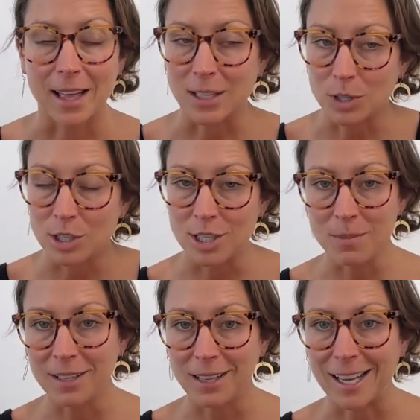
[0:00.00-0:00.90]
That's what
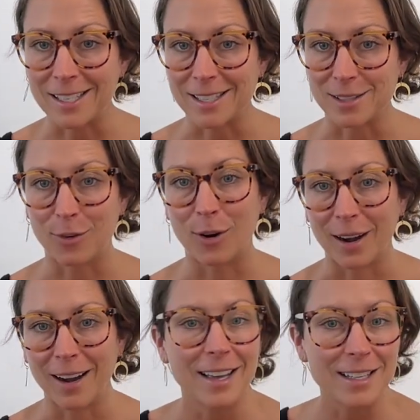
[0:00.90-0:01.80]
gym class is
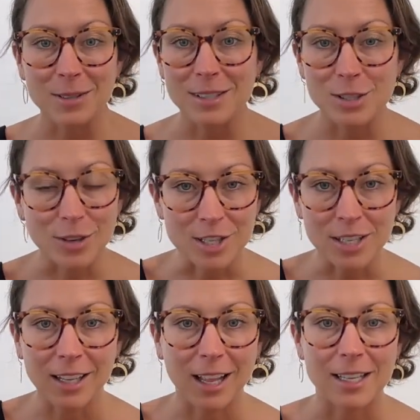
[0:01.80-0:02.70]
for. That's what
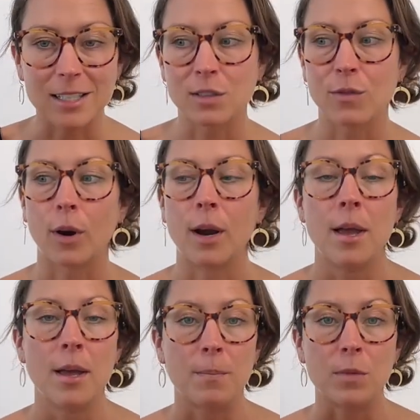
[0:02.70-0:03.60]
stretching class is for.
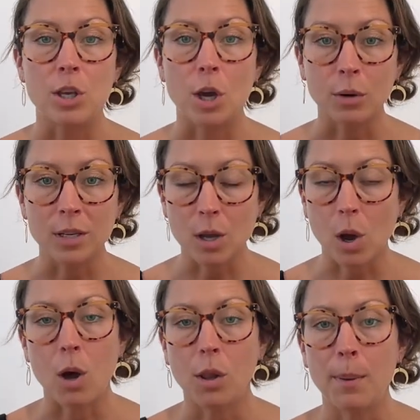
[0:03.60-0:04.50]
Yoga is
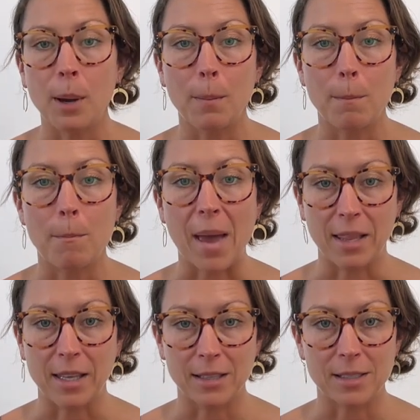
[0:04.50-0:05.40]
all about
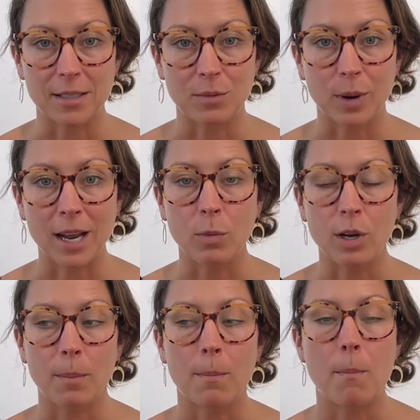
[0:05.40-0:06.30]
balance, right?
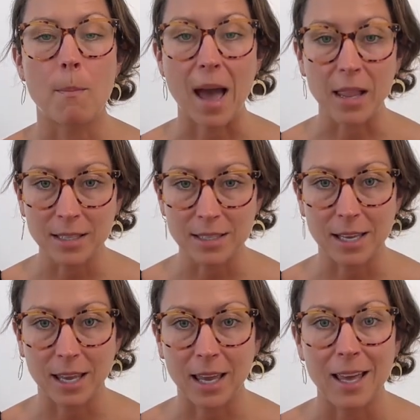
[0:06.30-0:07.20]
We are
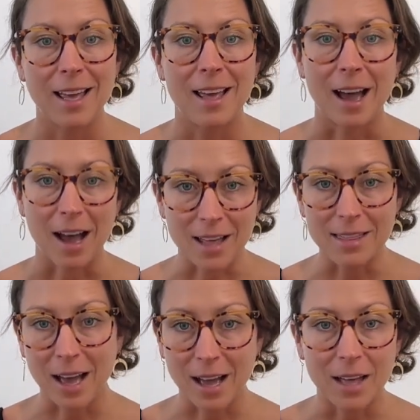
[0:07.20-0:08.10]
balancing
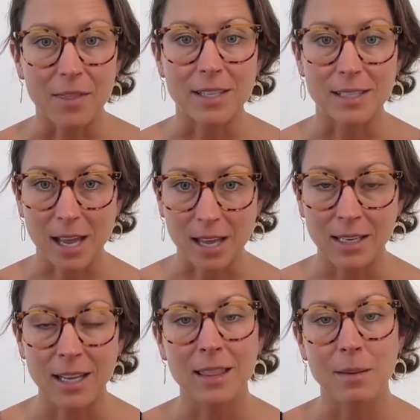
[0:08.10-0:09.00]
hatha, the
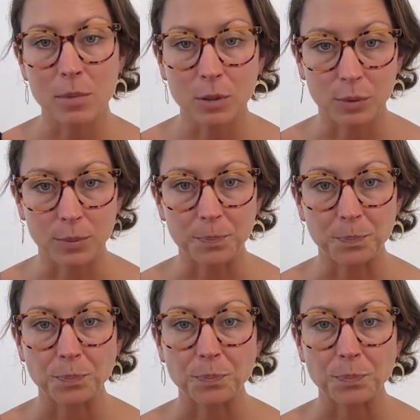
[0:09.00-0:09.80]
sun and the moon.